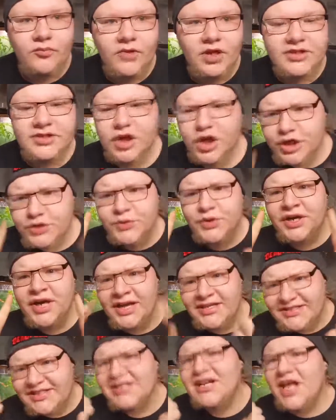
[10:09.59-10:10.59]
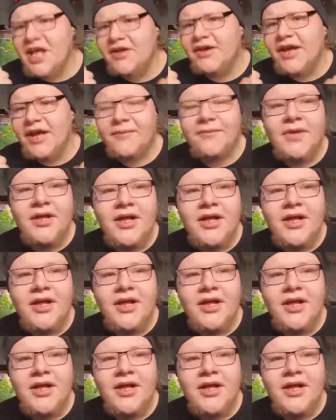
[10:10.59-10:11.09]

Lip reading: Sorry, 2019. Hell yeah.